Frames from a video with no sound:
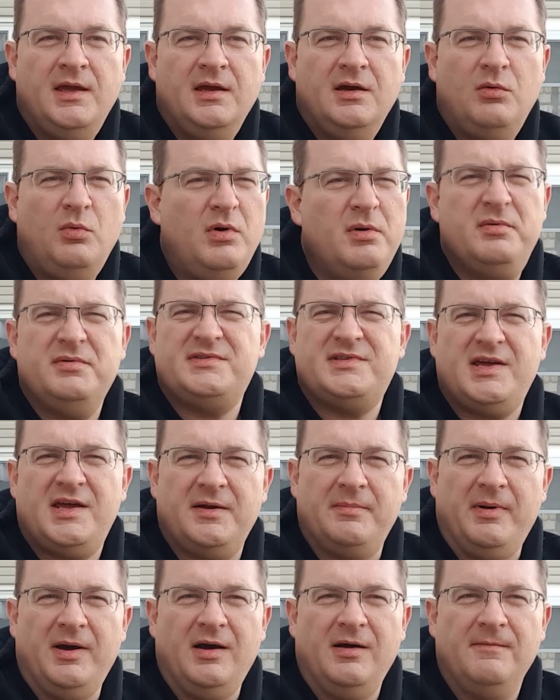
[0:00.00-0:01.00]
What was that
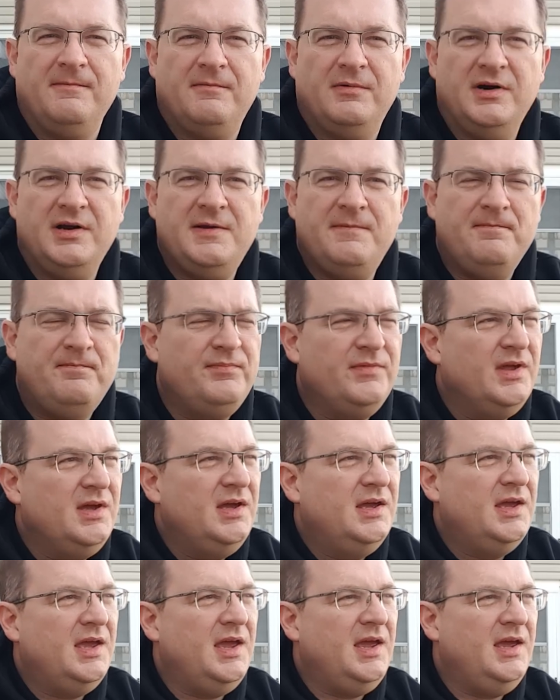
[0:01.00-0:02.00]
about, right?
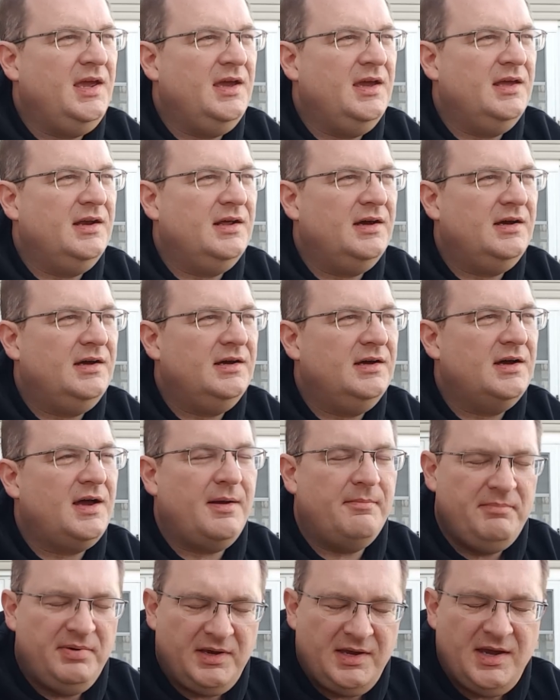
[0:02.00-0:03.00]
And
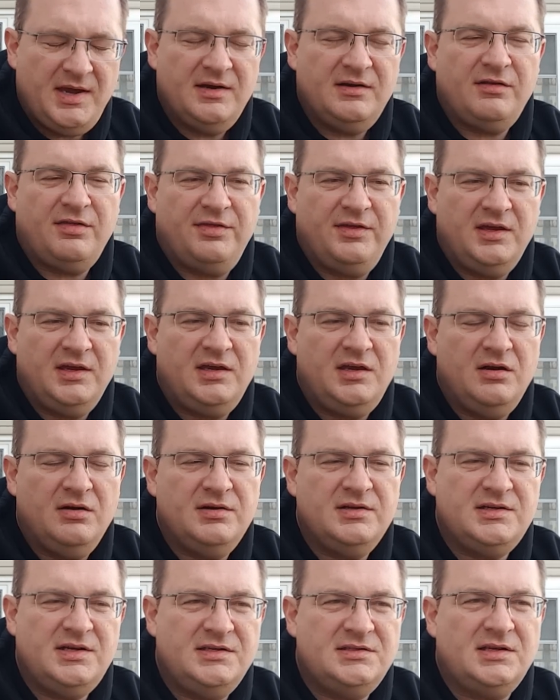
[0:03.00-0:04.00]
I began to think,
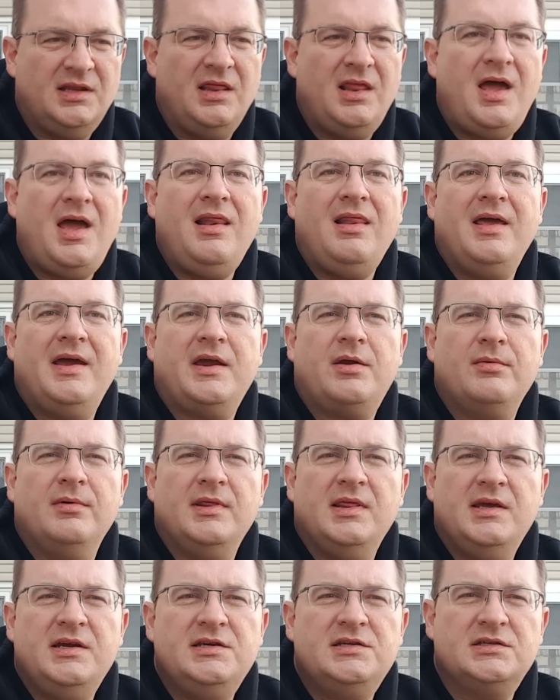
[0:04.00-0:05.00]
it's a lot like
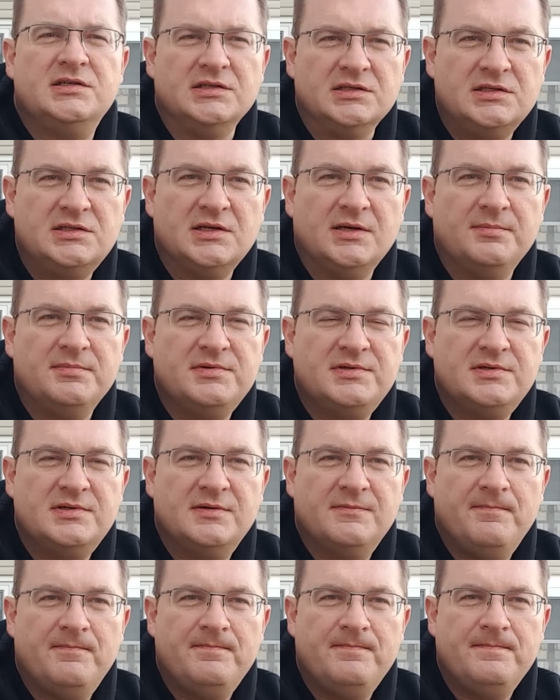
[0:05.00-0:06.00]

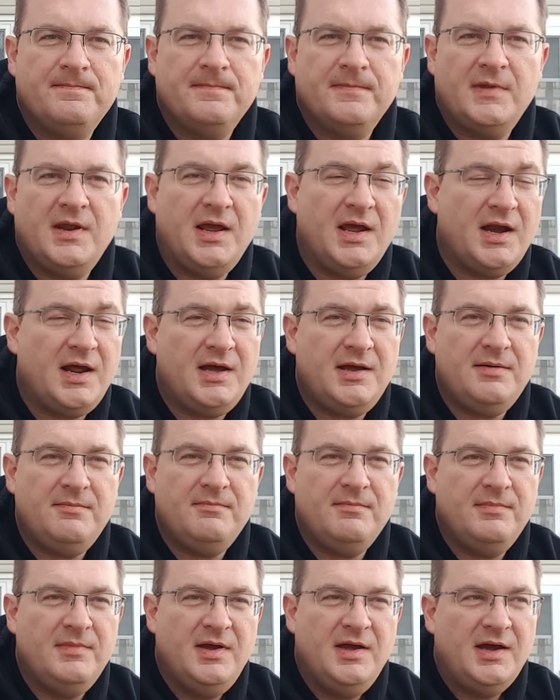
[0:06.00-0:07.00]
relationships. And
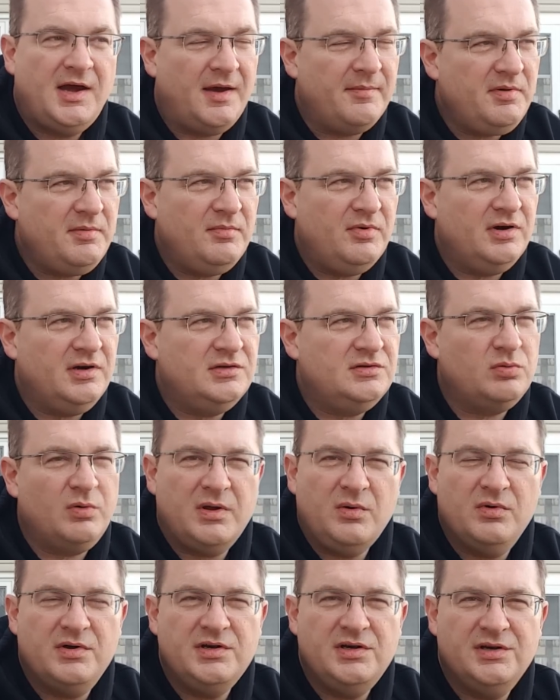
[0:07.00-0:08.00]
I've been married
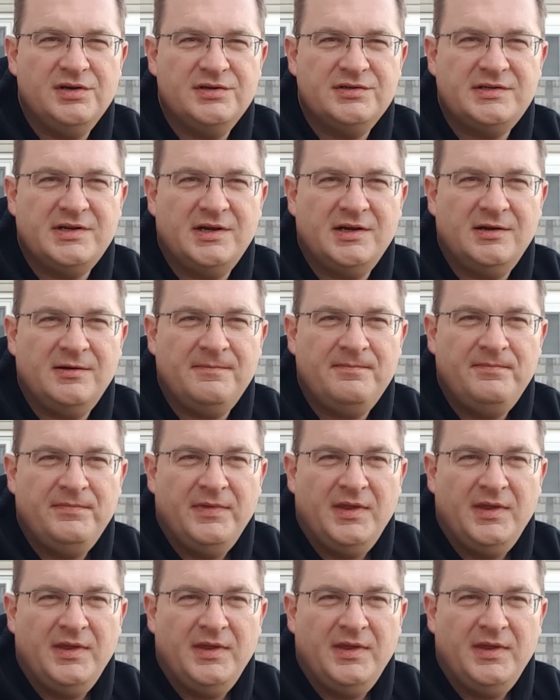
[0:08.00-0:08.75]
21 years now,